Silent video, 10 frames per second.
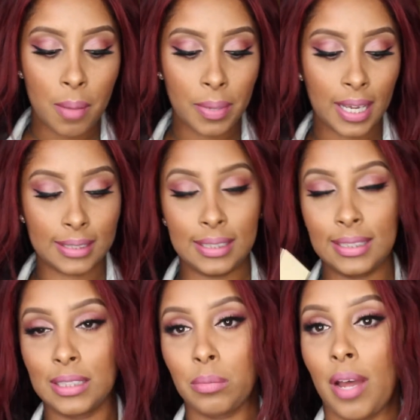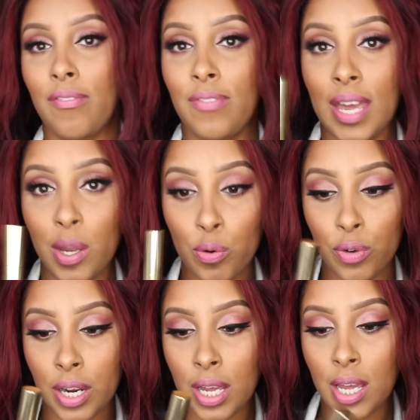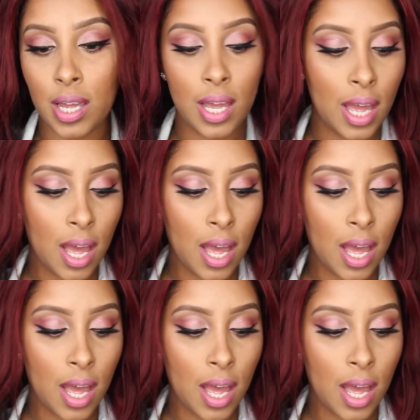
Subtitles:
But yes, this is my favorite.